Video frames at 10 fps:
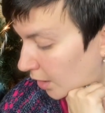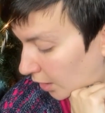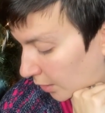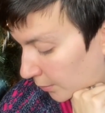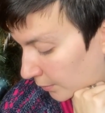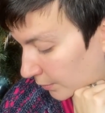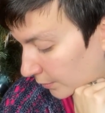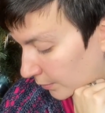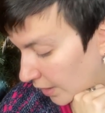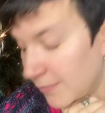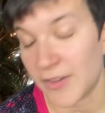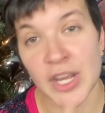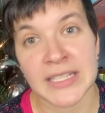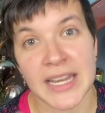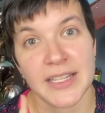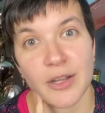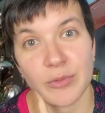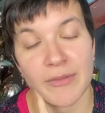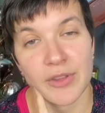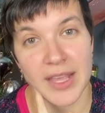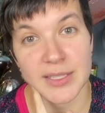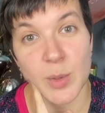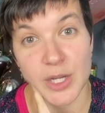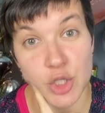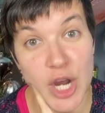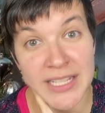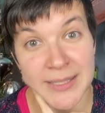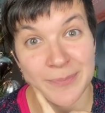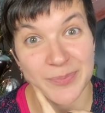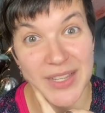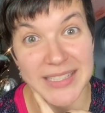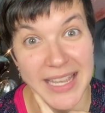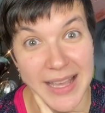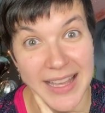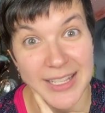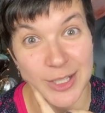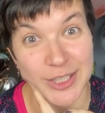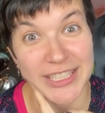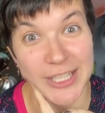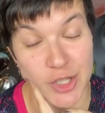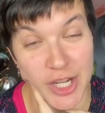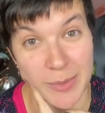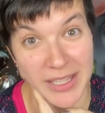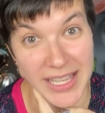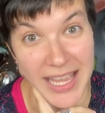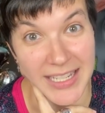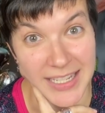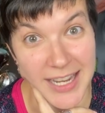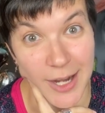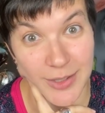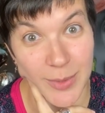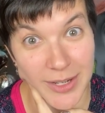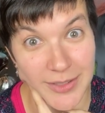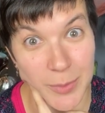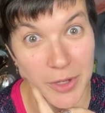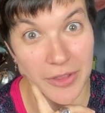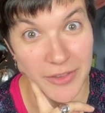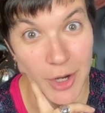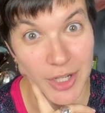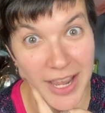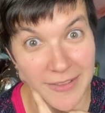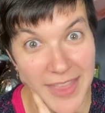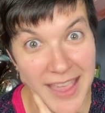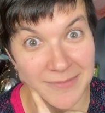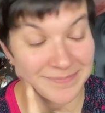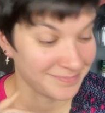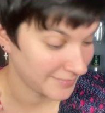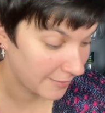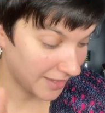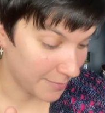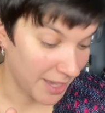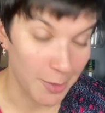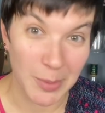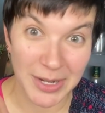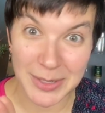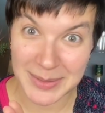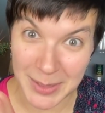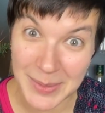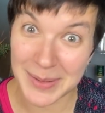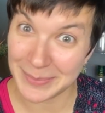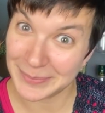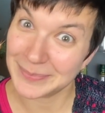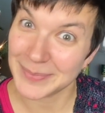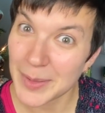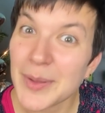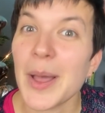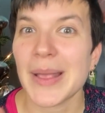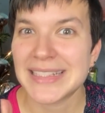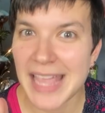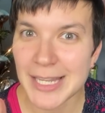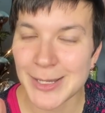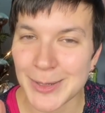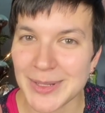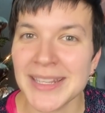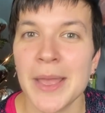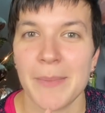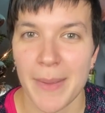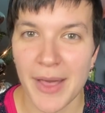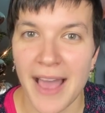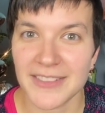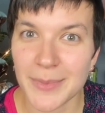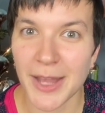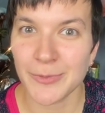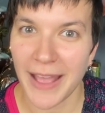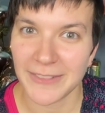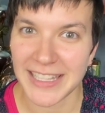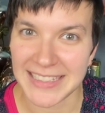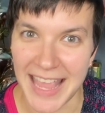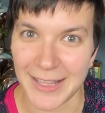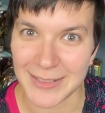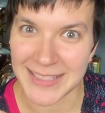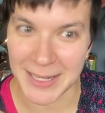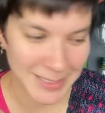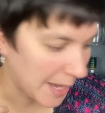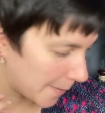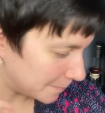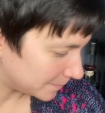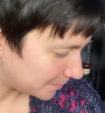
Um, I'm very excited to unravel that sweater dress because I could legitimately get an entire sweater's worth of yarn out of that if I can make it work. So um, stay tuned. Maybe I'll have some unraveling tales next time.